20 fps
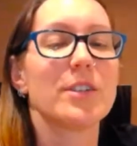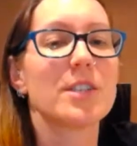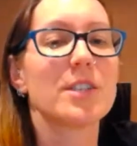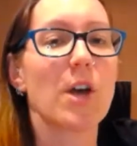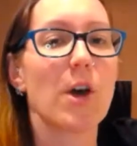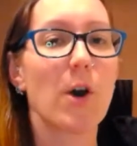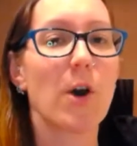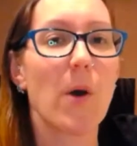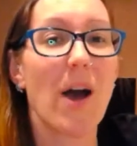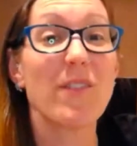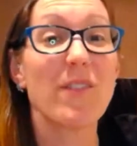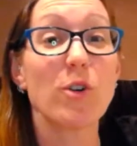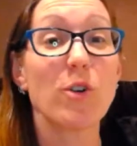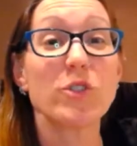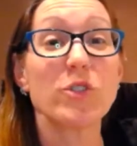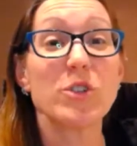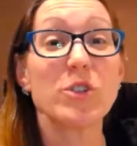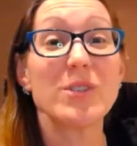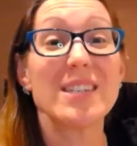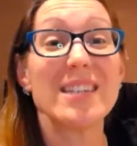So I've
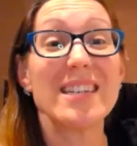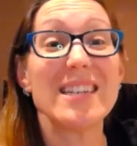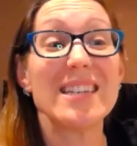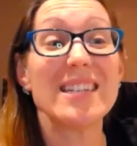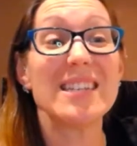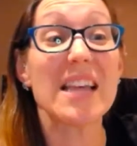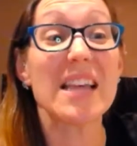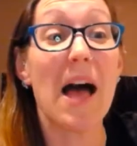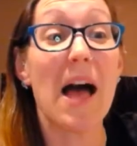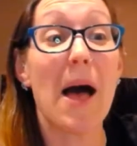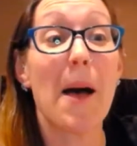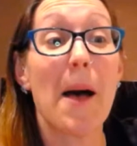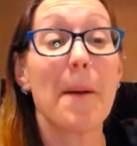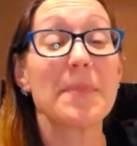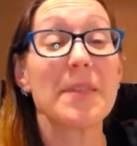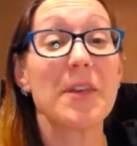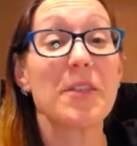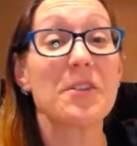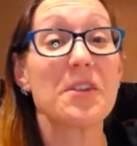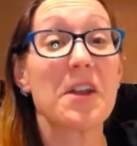also did,
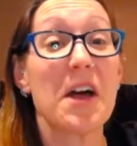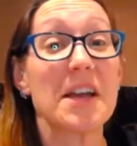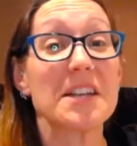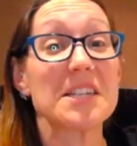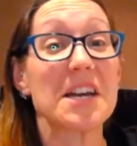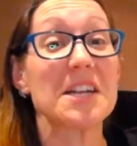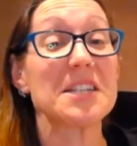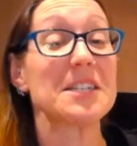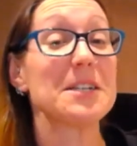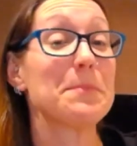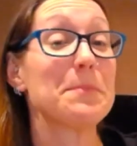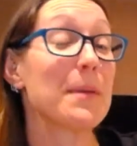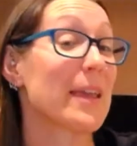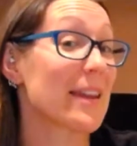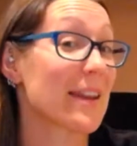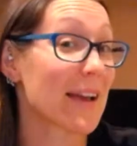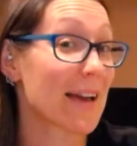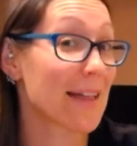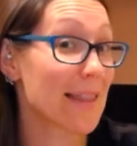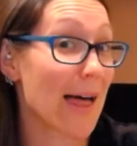the other night, I did
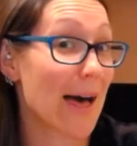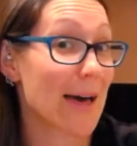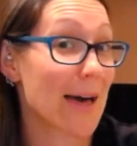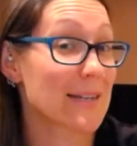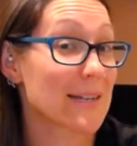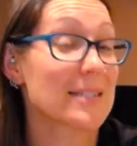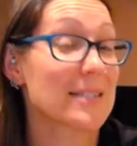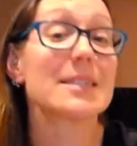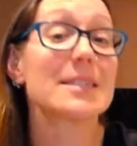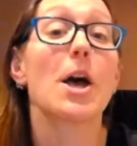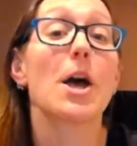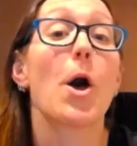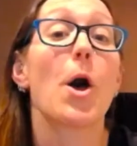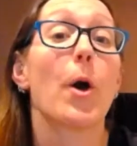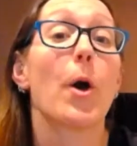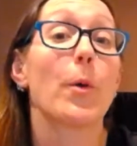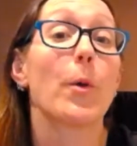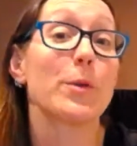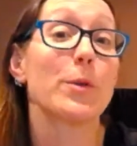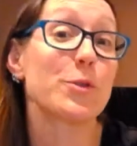pina coladas
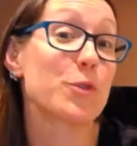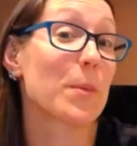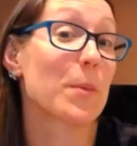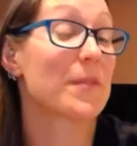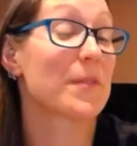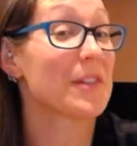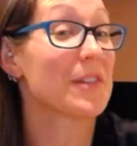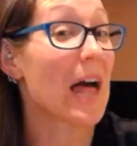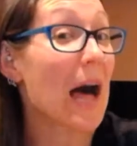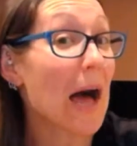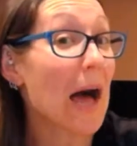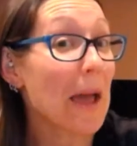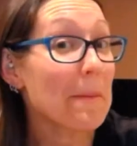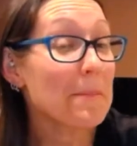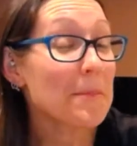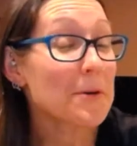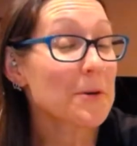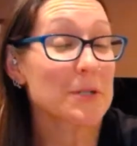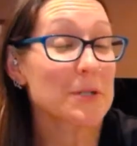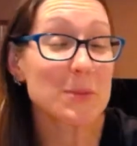with a drop of
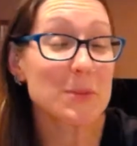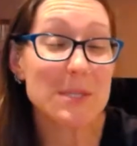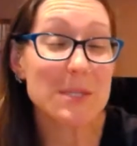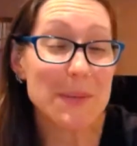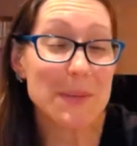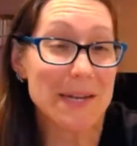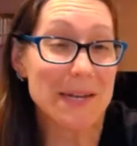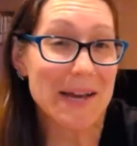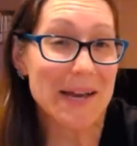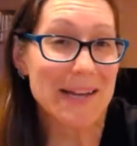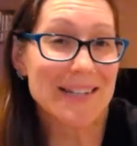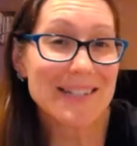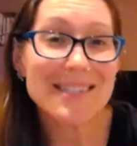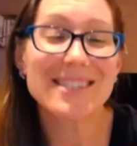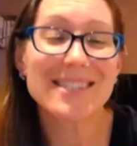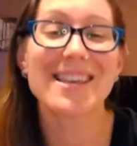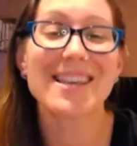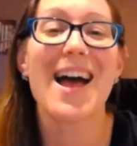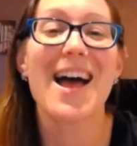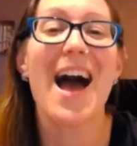lime, which was a bit nice.
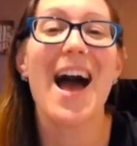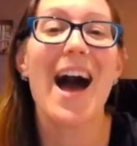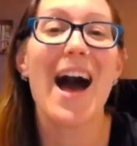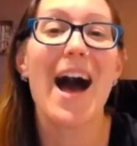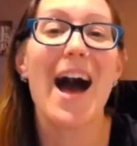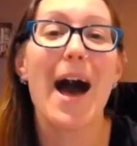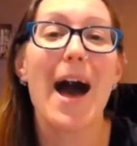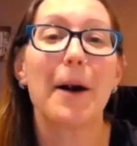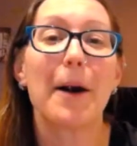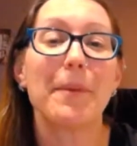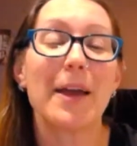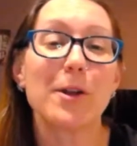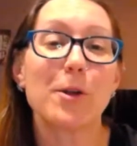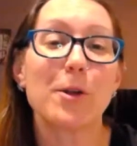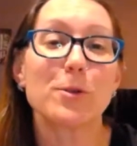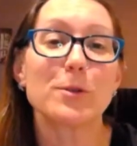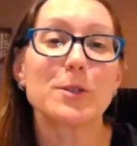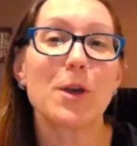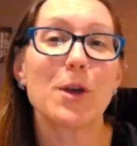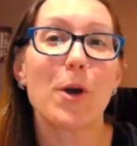
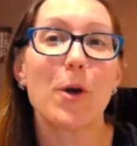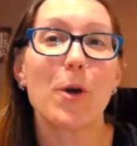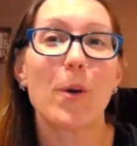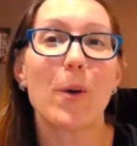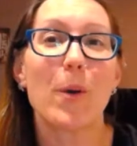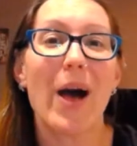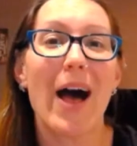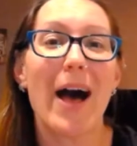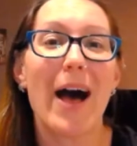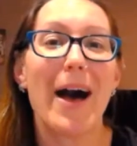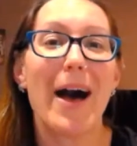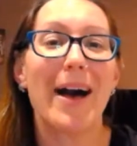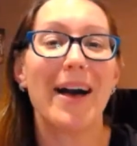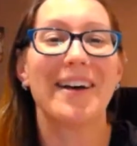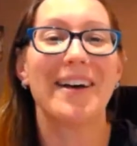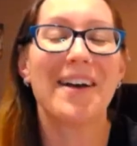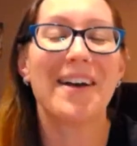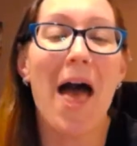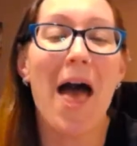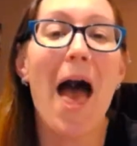And also,
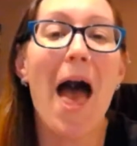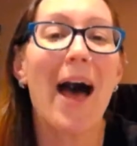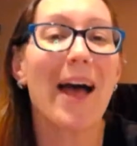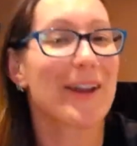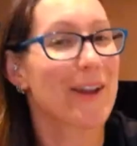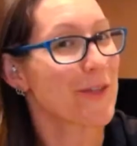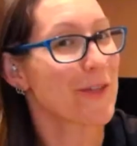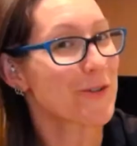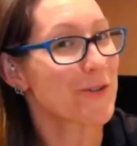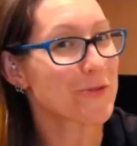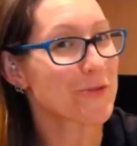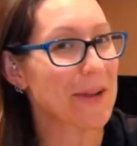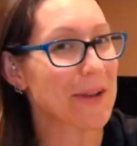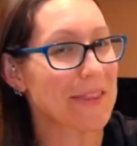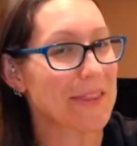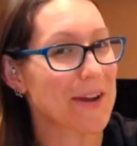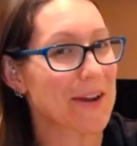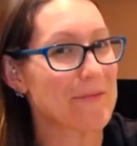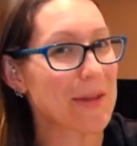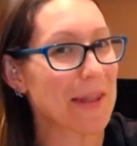another
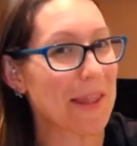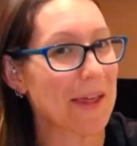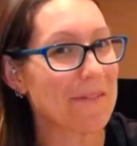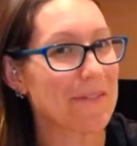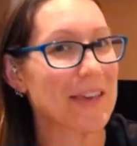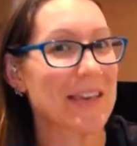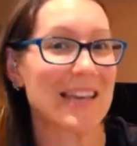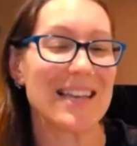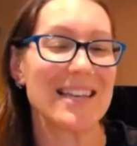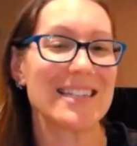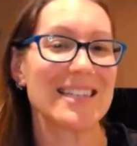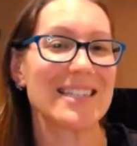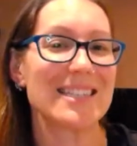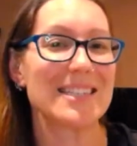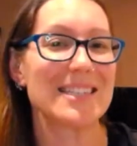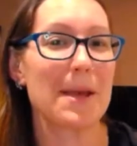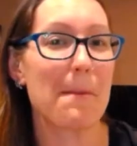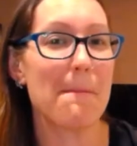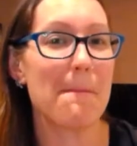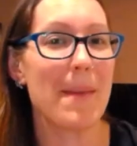drink that I've been loving
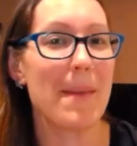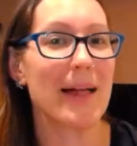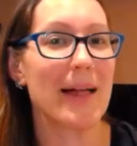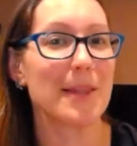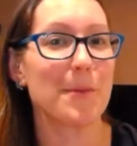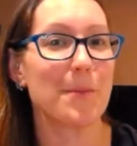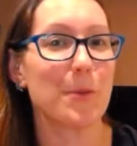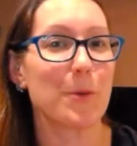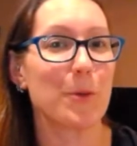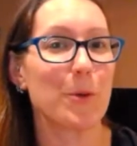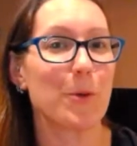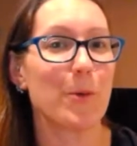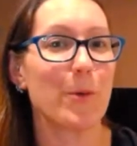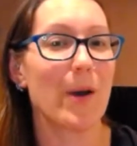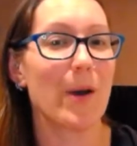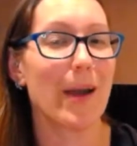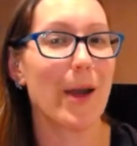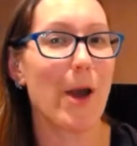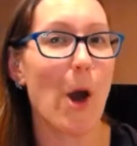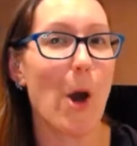is
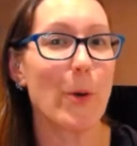Malibu,